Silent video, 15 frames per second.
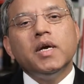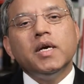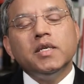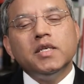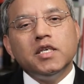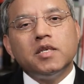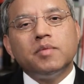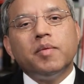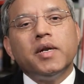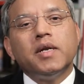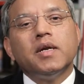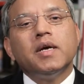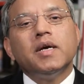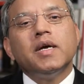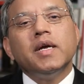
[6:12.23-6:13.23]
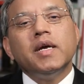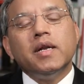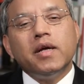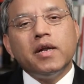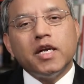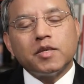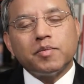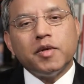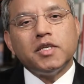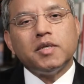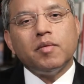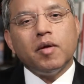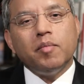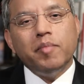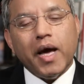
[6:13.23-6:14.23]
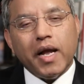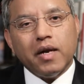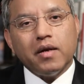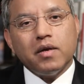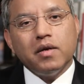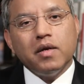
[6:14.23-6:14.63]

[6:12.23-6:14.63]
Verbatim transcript: is spent in a responsible manner.